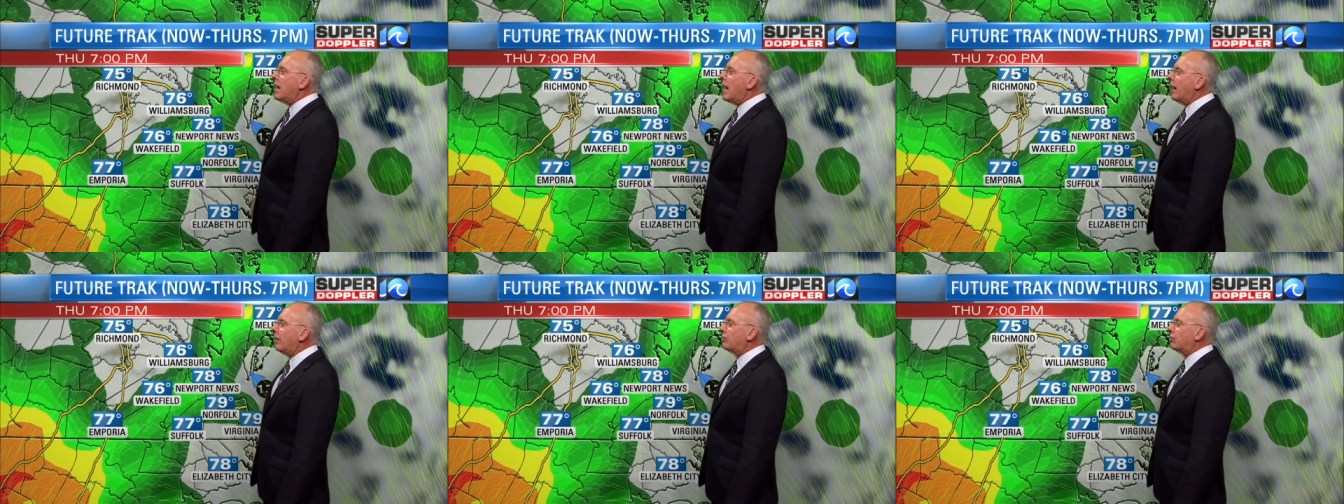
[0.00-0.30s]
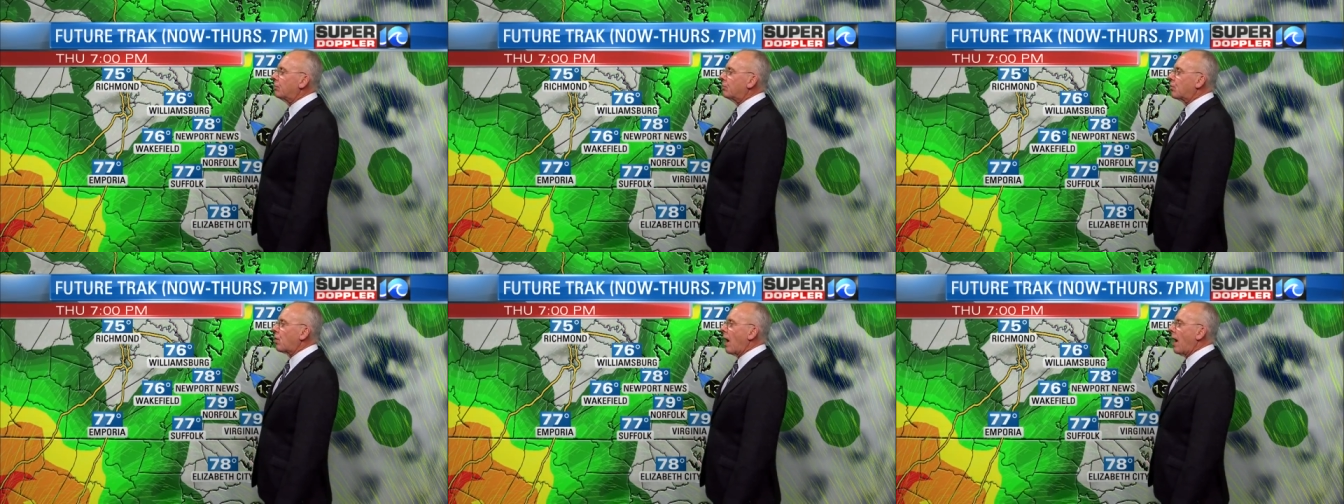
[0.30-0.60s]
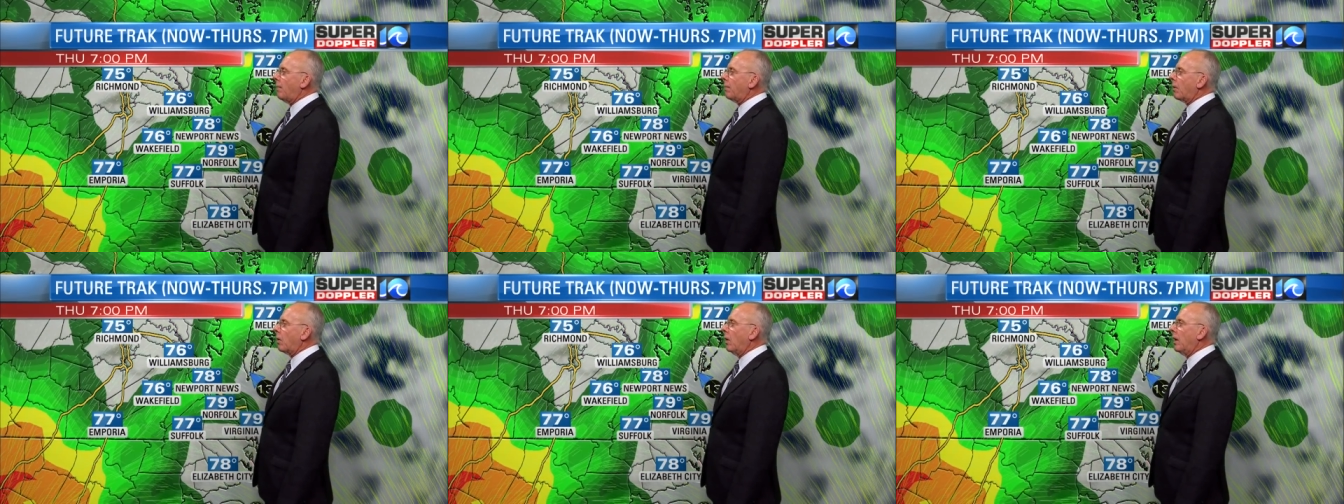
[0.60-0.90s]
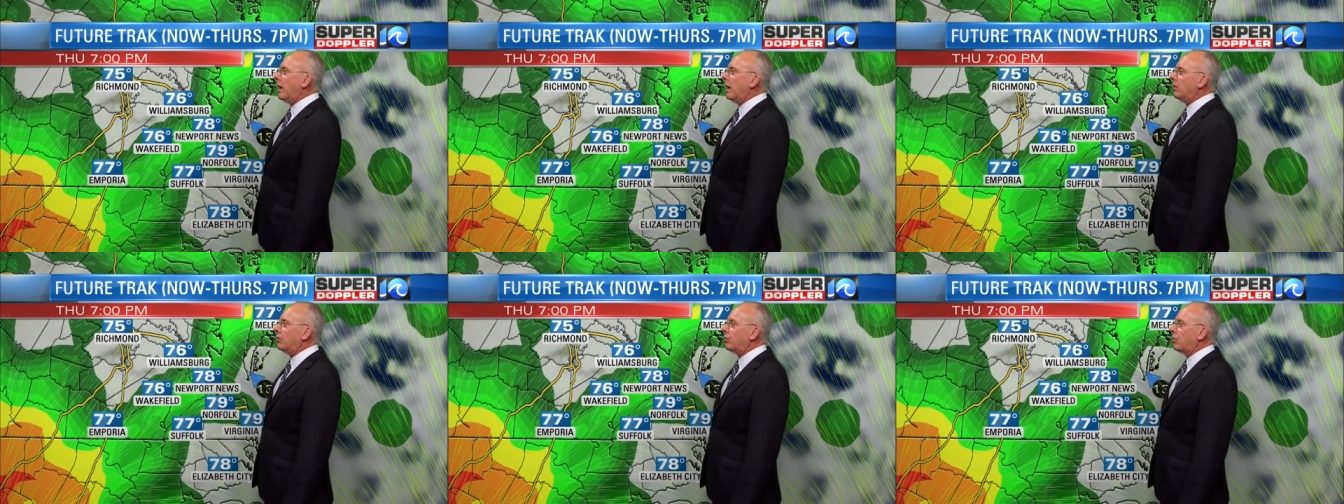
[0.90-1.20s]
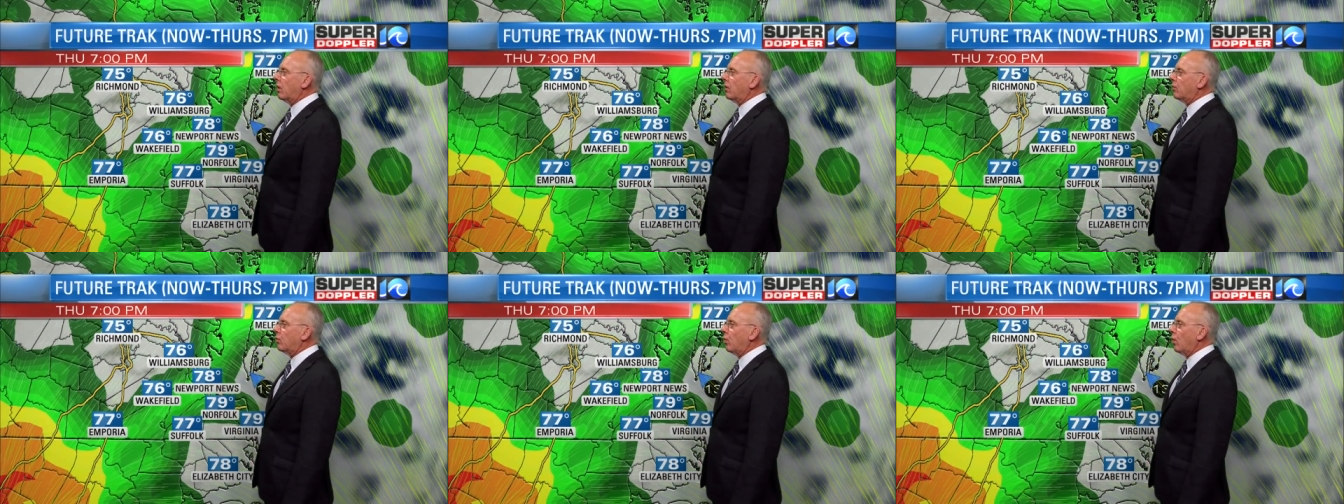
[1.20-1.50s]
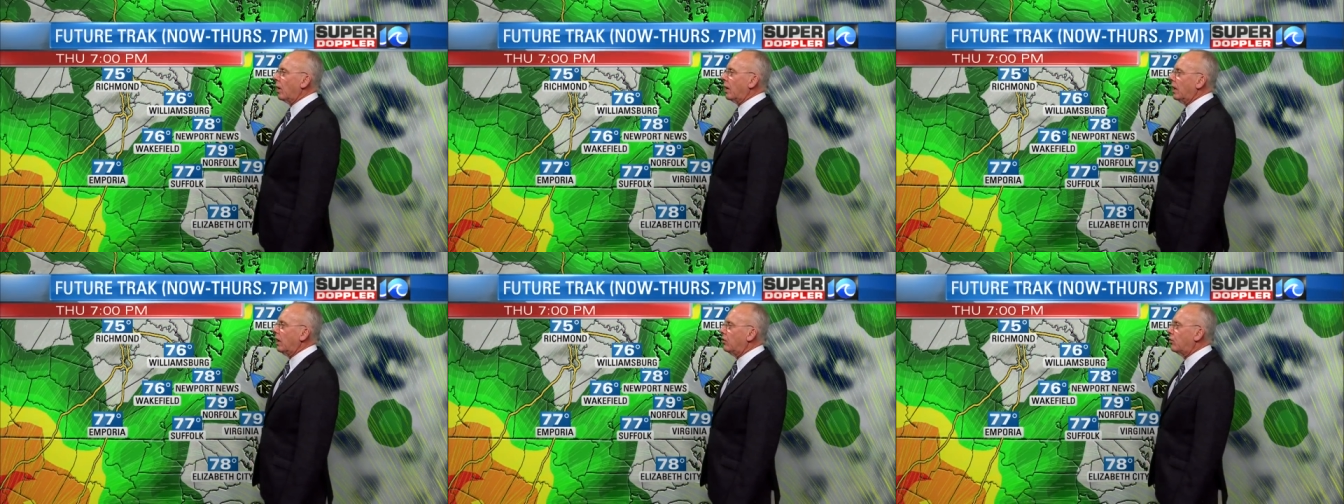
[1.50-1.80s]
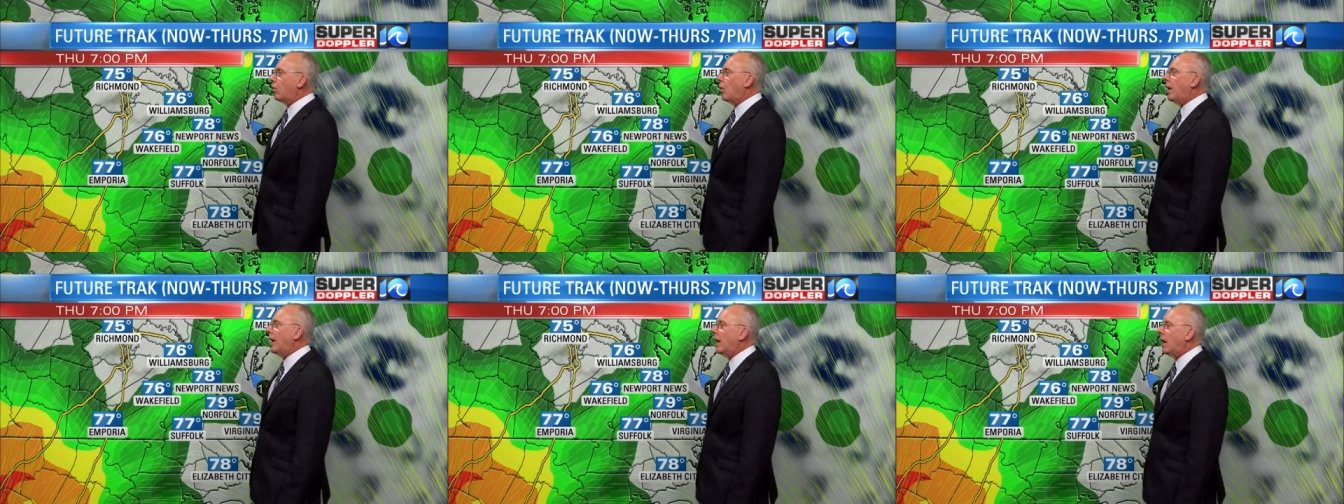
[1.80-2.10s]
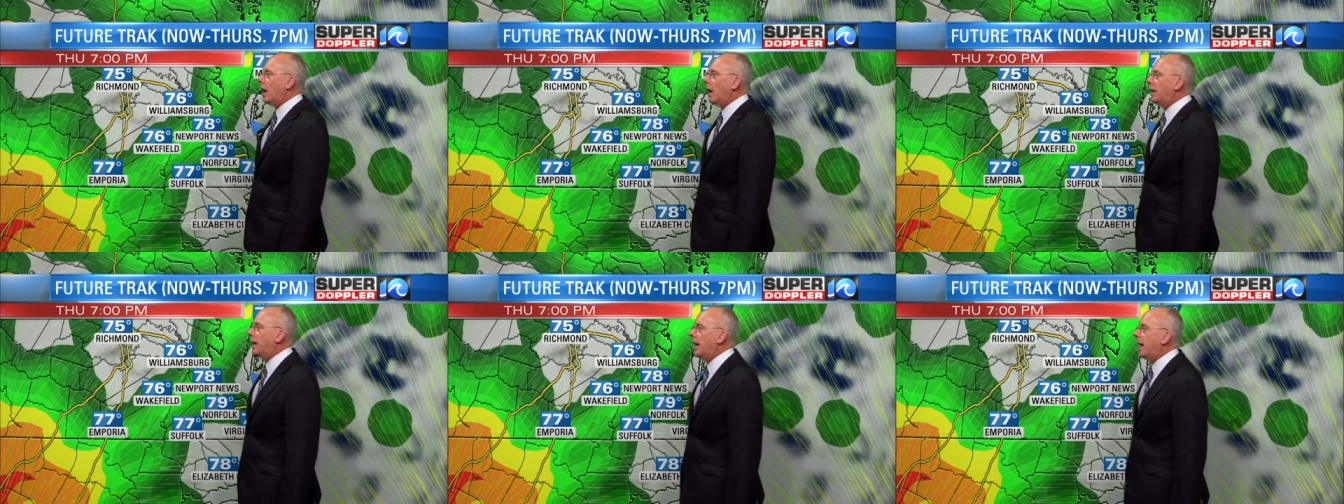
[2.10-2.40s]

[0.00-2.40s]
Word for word: as some tropical air starts working its way on